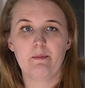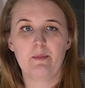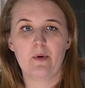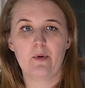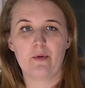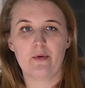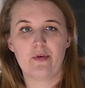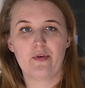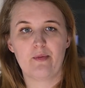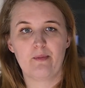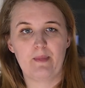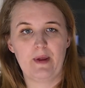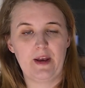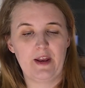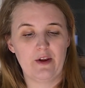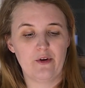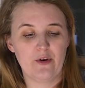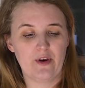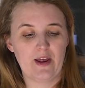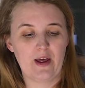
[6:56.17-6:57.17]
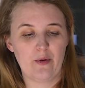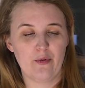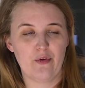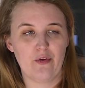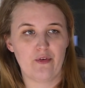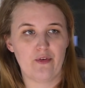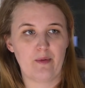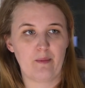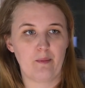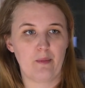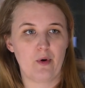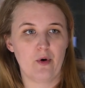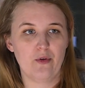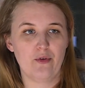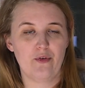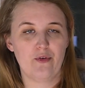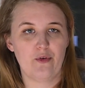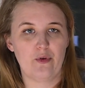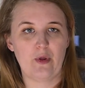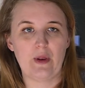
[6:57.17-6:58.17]
both mini greenhouses and
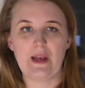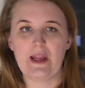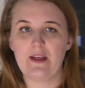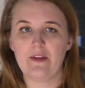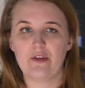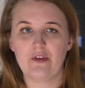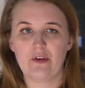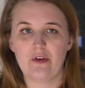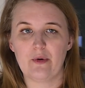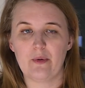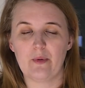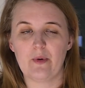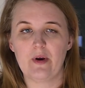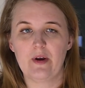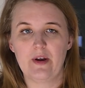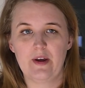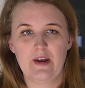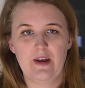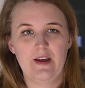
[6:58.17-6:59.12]
pots, so you need to